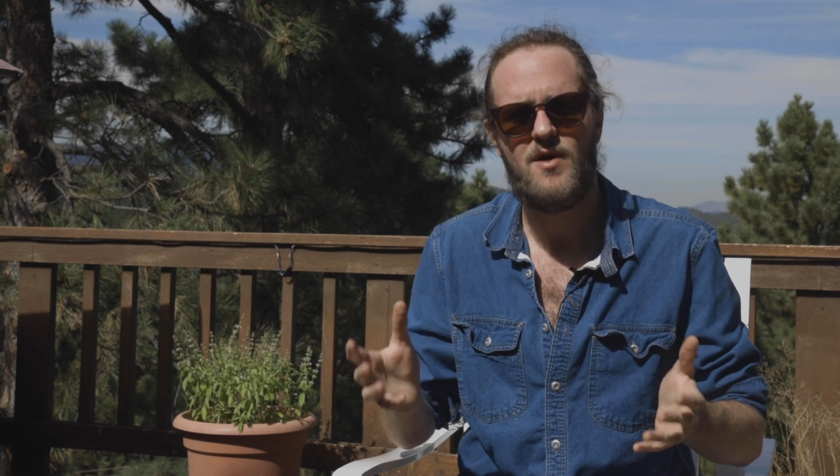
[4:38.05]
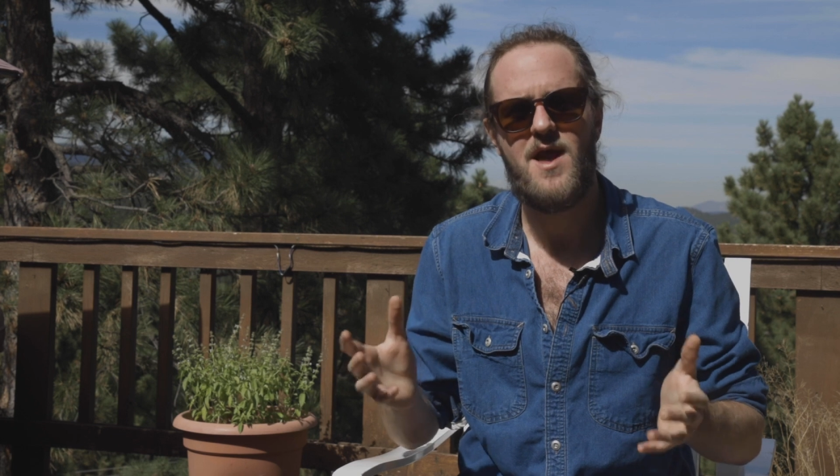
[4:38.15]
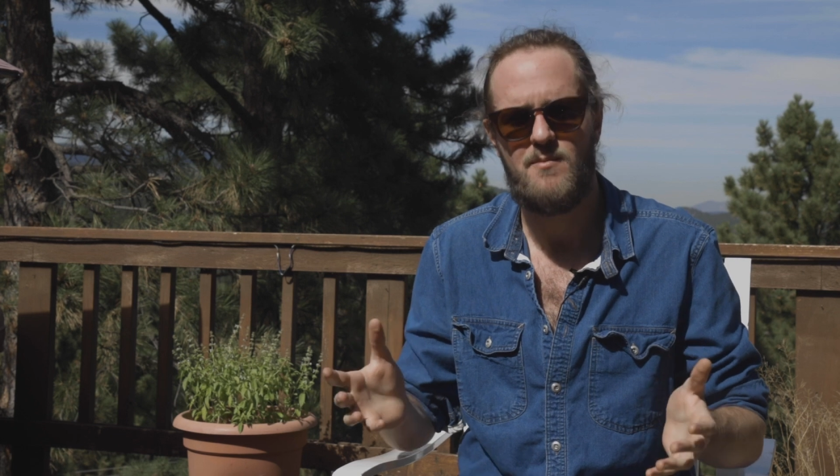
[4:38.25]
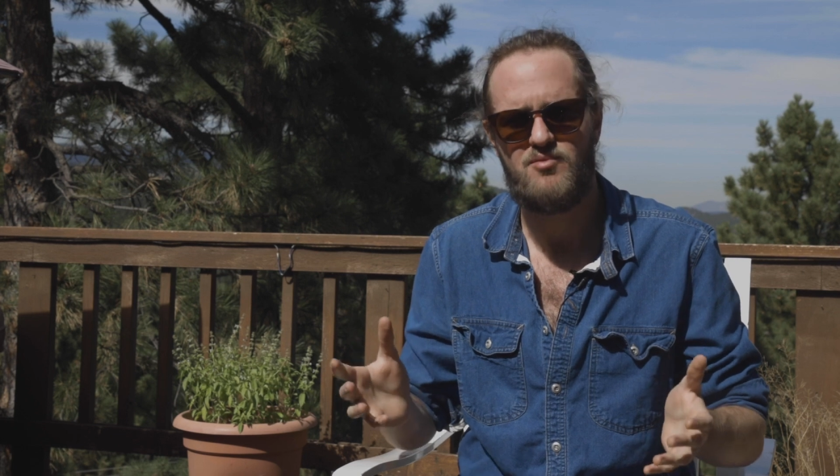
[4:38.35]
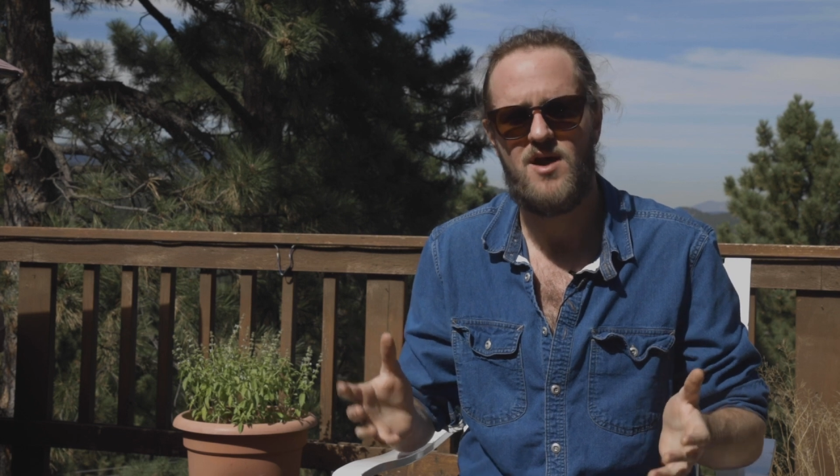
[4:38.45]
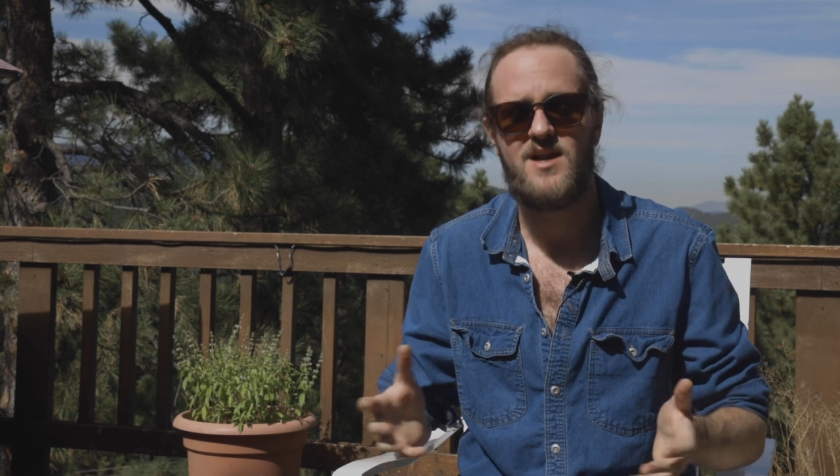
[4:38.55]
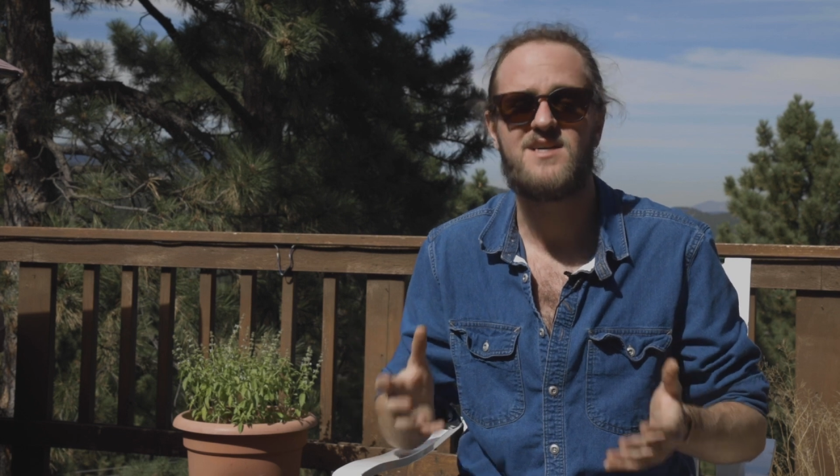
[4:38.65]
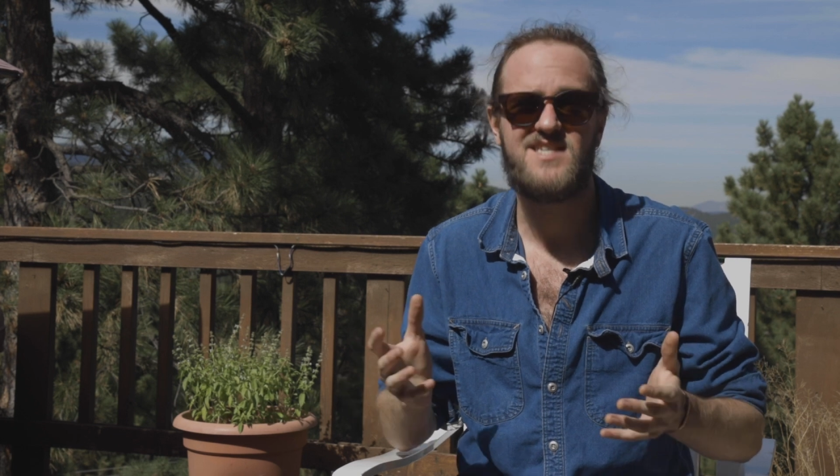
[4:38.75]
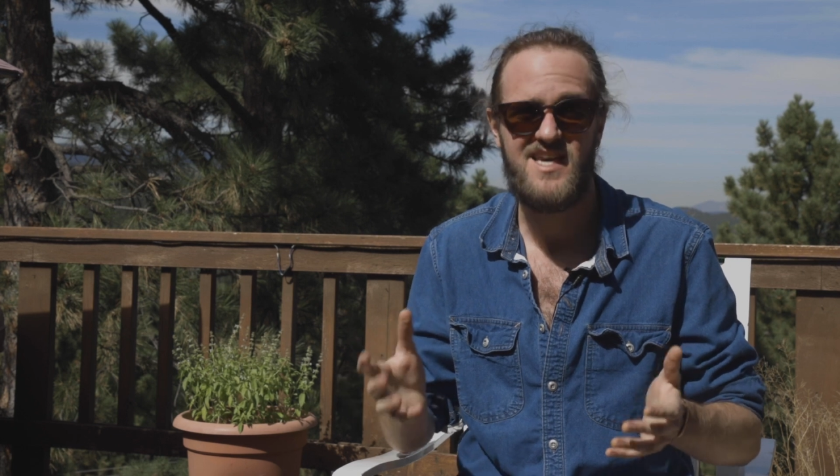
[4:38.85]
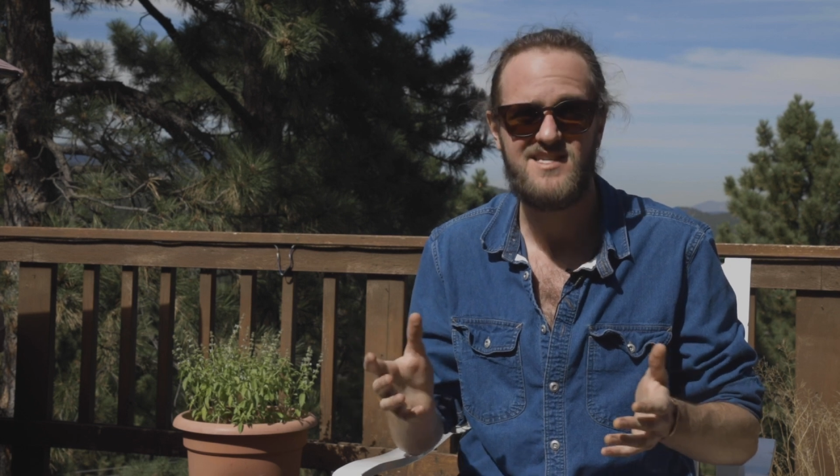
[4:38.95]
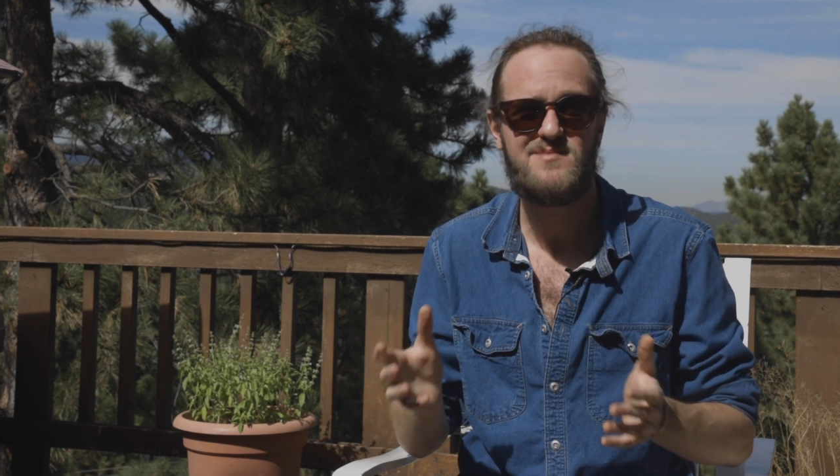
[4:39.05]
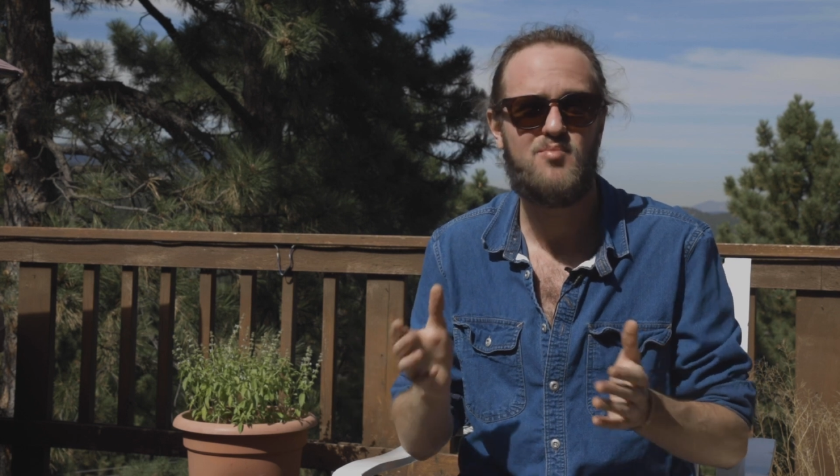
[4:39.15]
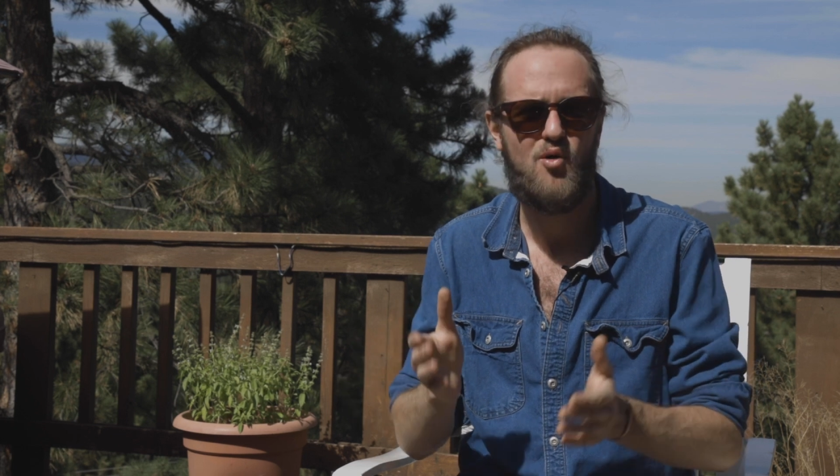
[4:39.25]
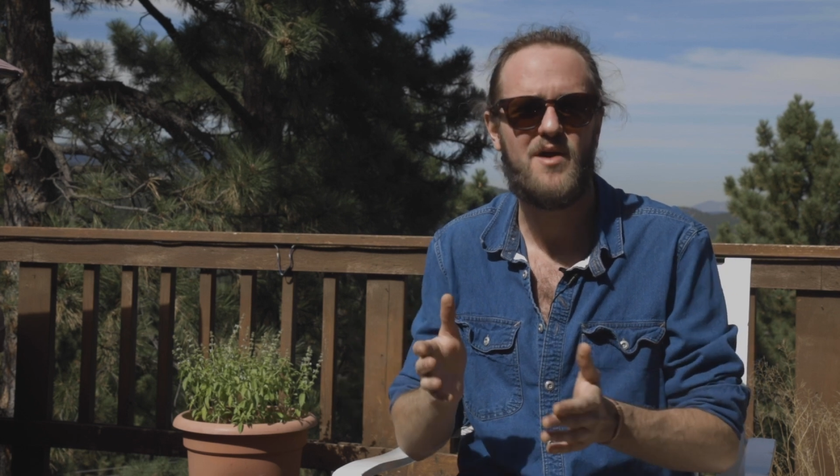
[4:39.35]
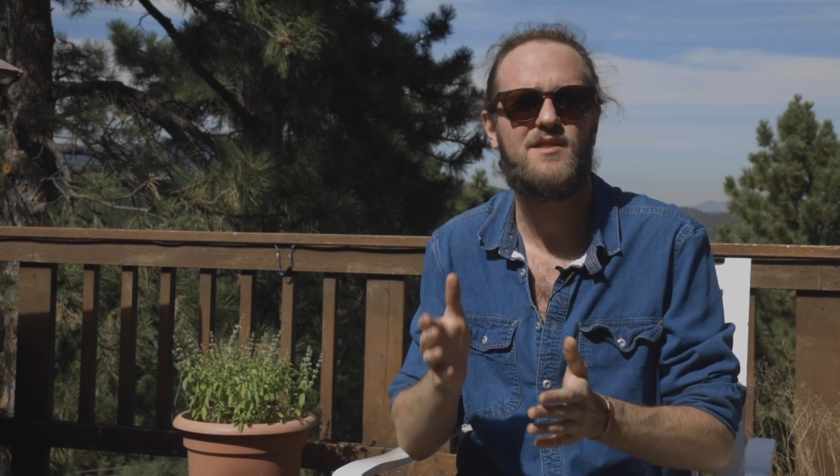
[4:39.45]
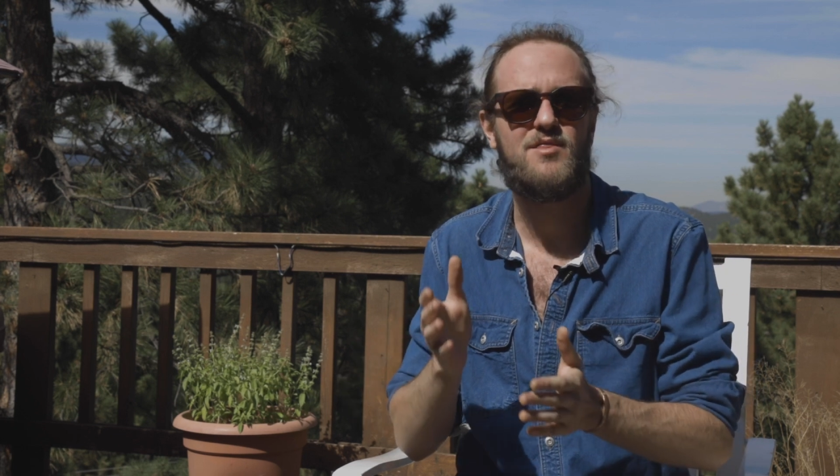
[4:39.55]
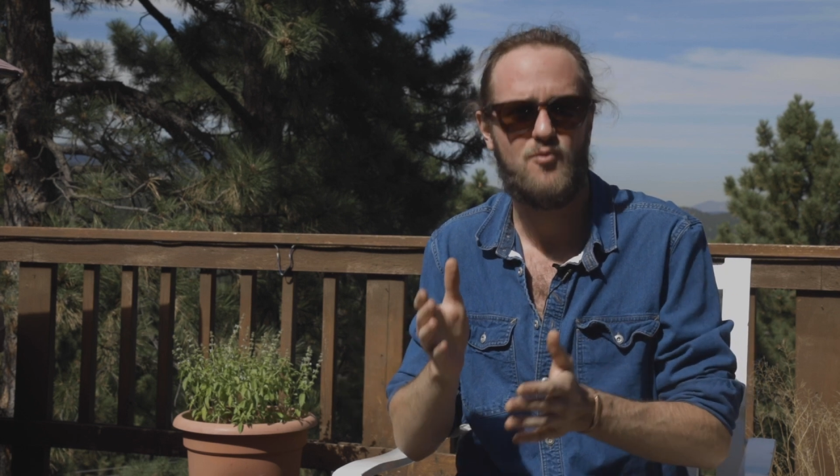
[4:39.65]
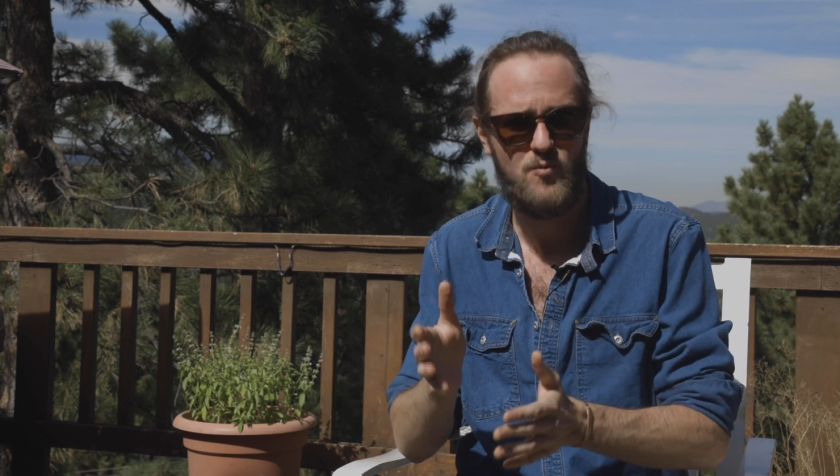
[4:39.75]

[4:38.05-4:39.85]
hemp products is 0.3%